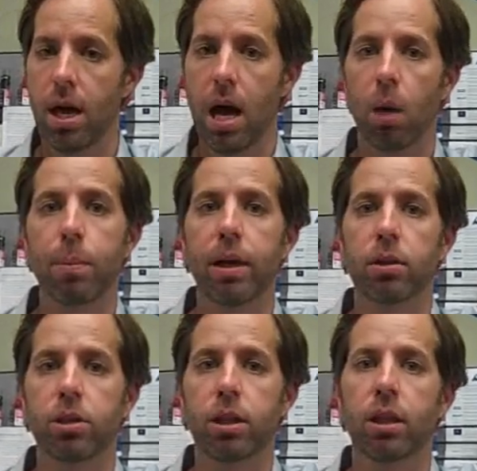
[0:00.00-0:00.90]
help
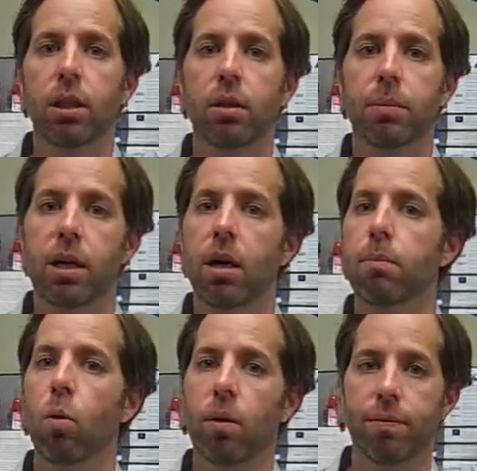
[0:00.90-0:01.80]
energy
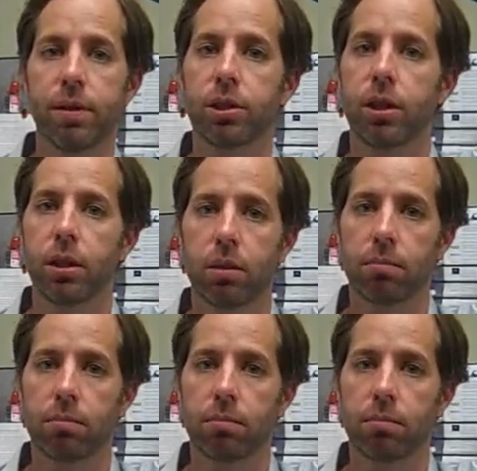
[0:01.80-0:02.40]
become more efficient